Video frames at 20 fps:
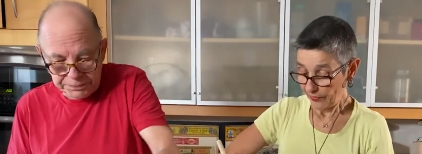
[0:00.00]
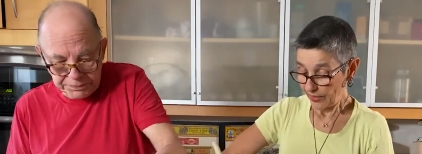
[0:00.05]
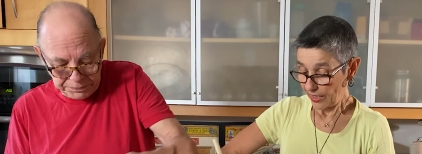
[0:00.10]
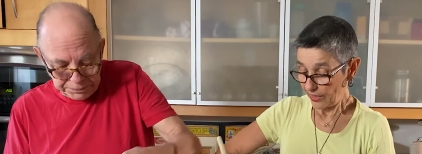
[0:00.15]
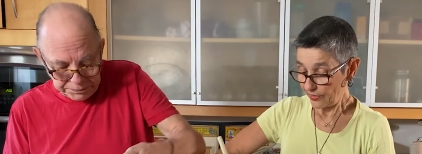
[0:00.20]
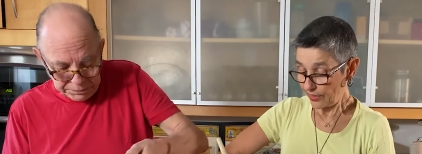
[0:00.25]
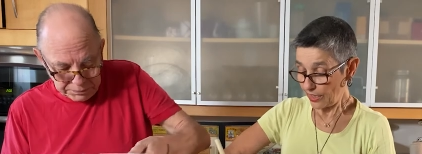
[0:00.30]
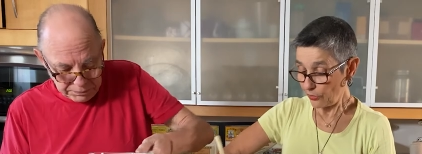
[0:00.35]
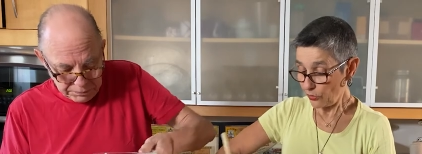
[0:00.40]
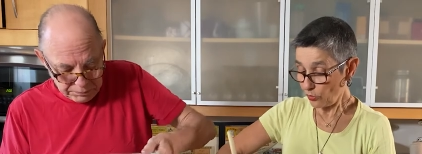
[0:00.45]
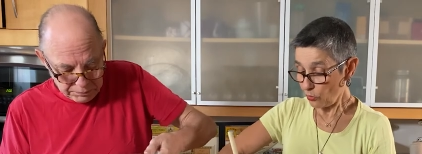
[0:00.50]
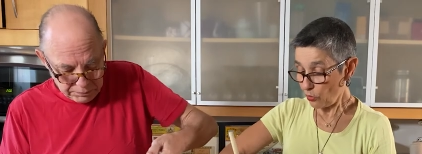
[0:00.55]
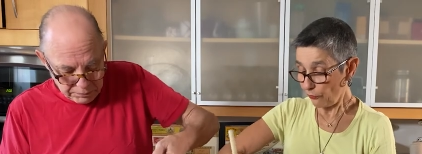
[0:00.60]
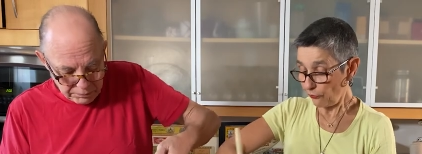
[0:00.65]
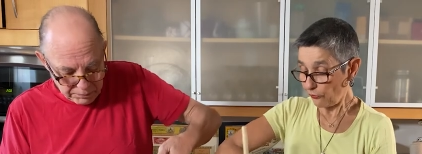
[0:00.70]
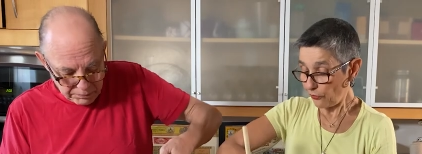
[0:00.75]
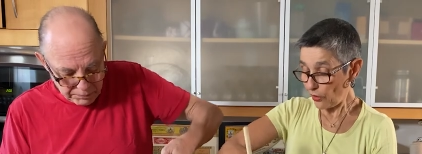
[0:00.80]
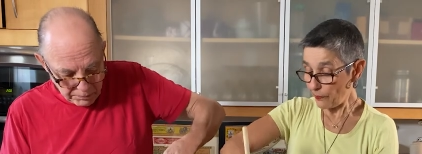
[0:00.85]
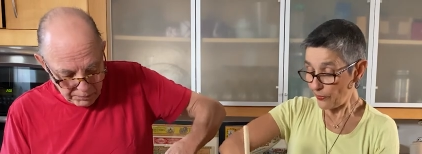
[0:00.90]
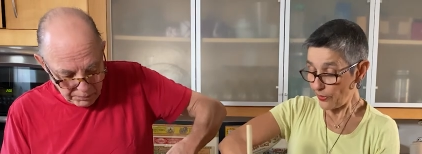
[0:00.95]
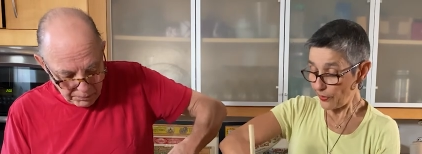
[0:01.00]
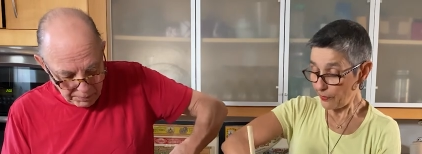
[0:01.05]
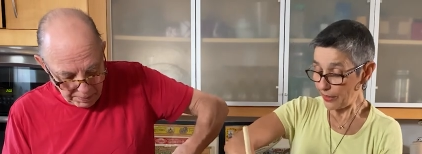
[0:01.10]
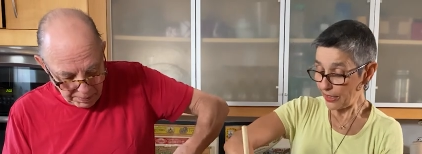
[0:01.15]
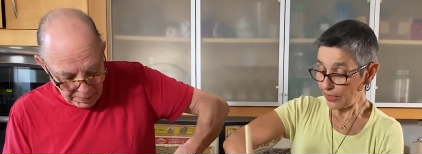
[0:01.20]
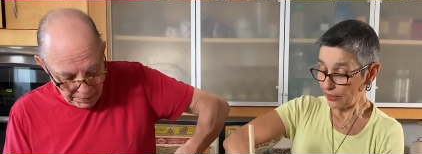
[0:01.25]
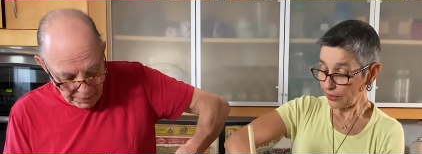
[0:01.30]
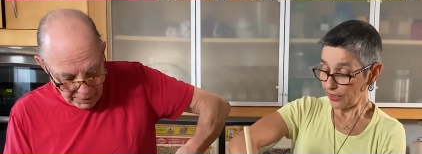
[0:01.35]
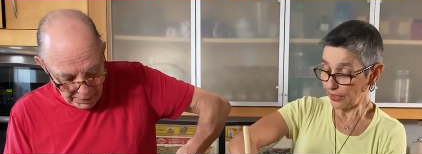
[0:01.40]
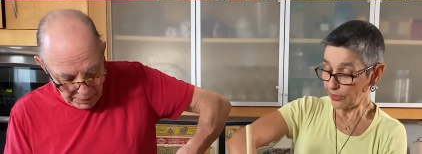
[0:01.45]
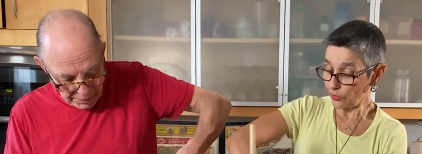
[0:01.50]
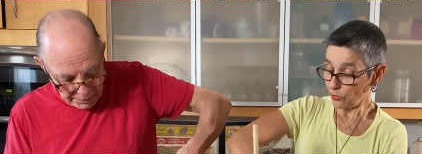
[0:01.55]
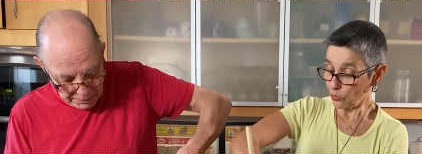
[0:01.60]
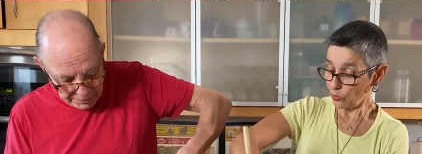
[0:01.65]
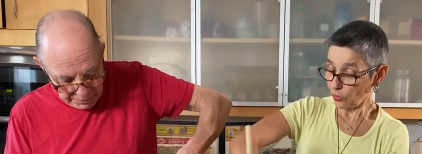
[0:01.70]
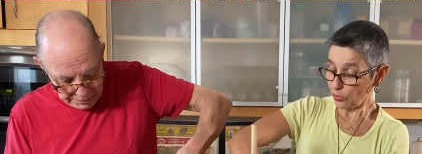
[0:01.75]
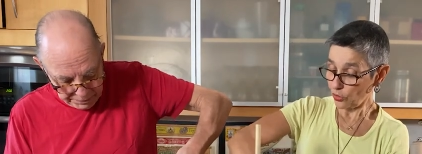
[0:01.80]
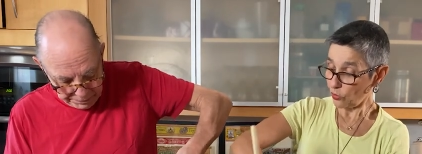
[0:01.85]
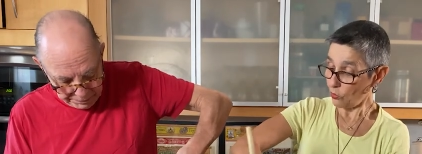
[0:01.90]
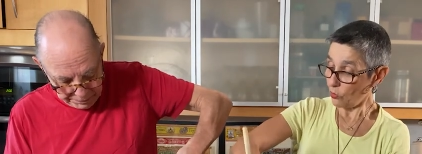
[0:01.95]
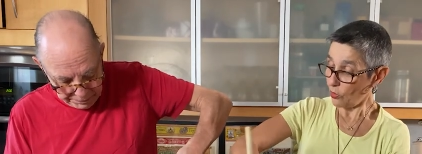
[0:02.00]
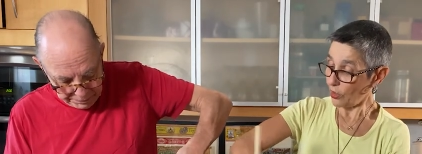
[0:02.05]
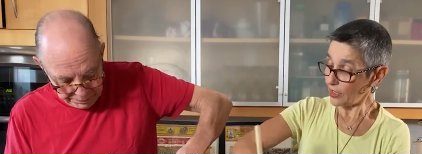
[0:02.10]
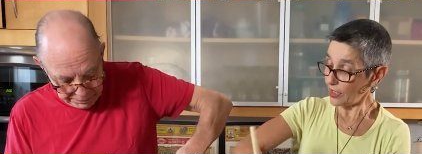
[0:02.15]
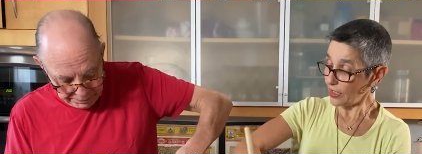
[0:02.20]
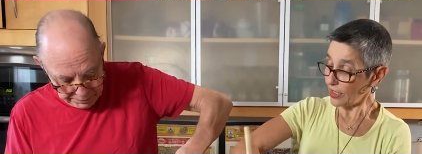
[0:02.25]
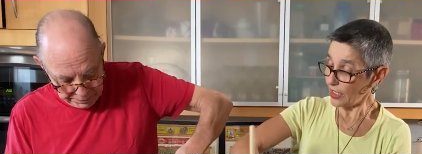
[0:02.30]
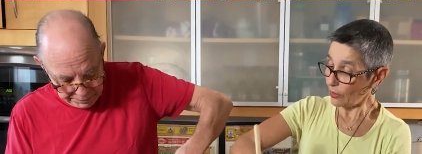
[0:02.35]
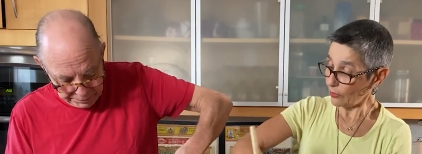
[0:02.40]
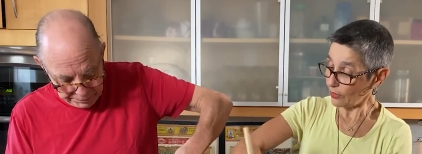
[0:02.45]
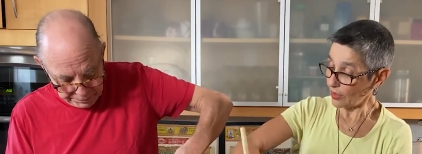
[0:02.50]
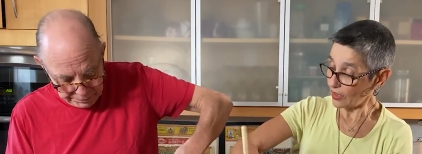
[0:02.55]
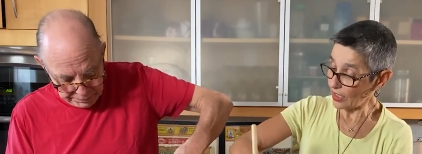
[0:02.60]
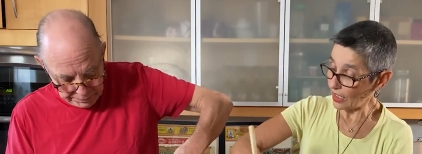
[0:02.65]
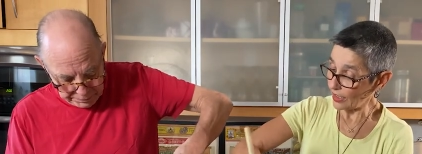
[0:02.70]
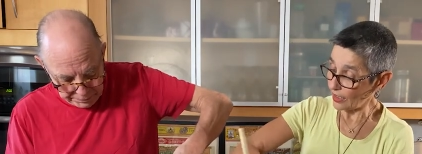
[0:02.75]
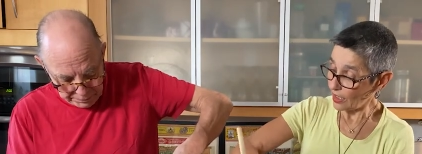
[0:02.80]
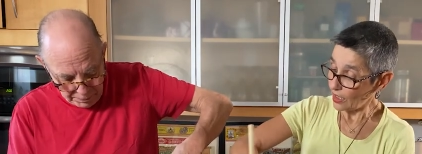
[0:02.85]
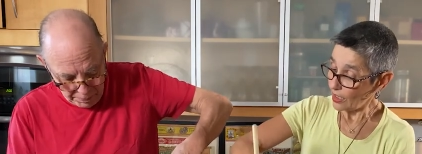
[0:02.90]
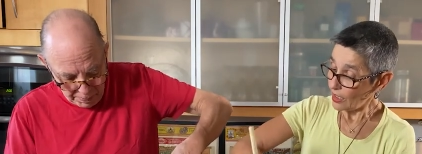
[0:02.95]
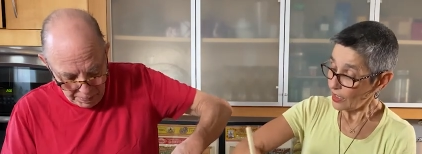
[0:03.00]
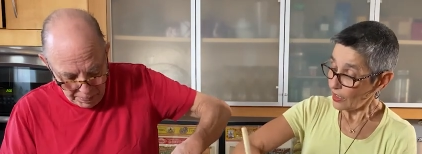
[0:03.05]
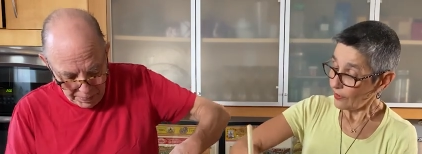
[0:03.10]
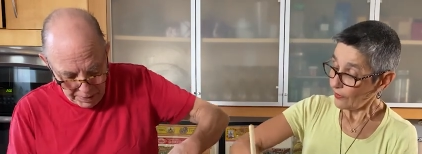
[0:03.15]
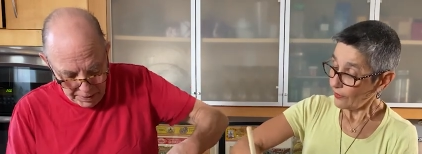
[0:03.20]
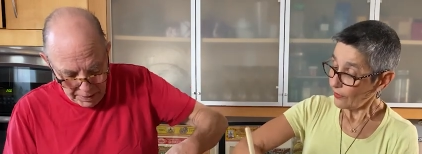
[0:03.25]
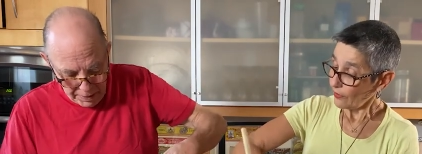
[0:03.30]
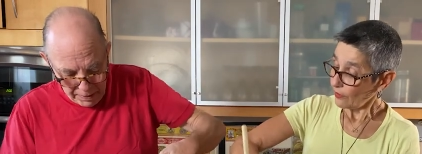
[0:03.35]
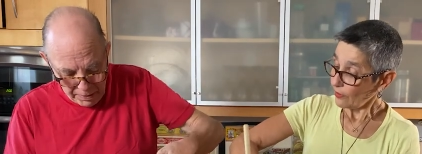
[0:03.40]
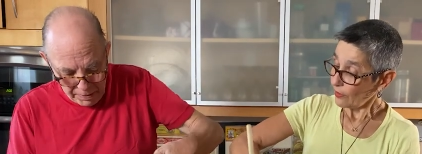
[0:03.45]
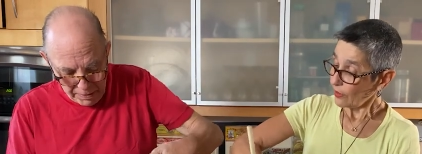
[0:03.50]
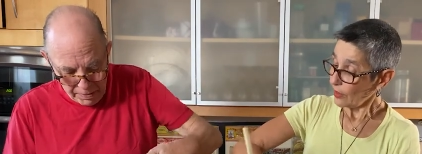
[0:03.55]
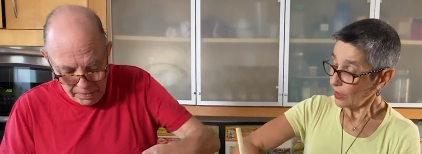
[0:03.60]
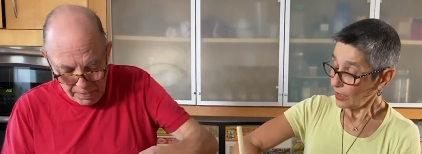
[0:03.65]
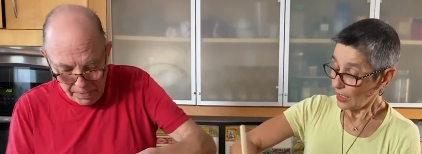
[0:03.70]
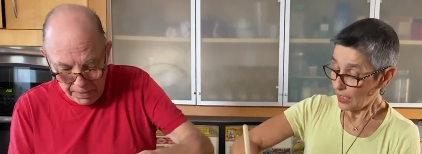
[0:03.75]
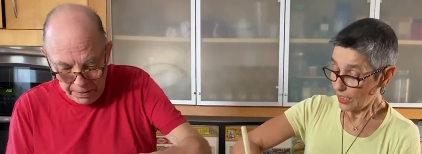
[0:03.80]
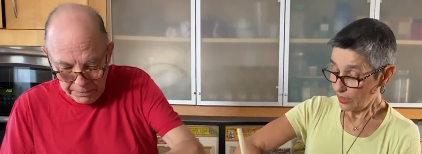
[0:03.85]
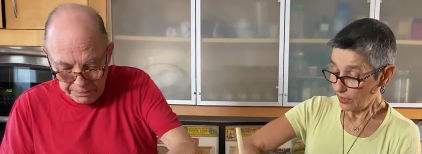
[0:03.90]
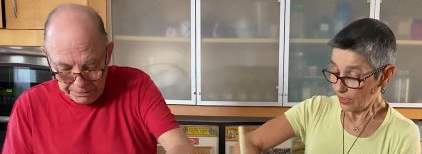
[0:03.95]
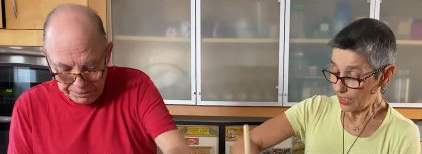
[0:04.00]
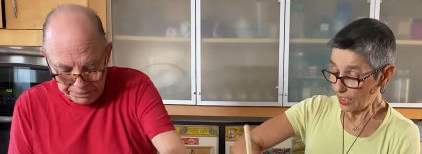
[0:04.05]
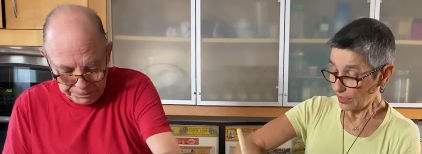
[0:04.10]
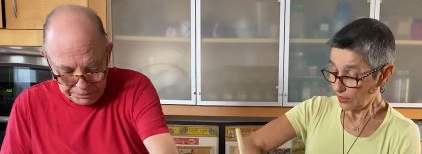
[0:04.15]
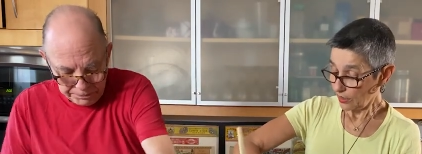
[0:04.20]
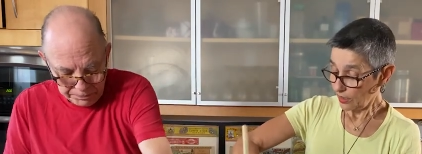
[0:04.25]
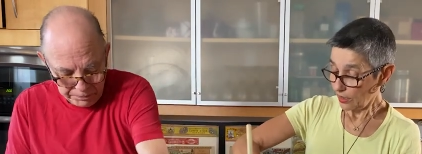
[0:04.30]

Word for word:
Speaker 1: And then you go from the middle and you go towards the outside. La, regarde,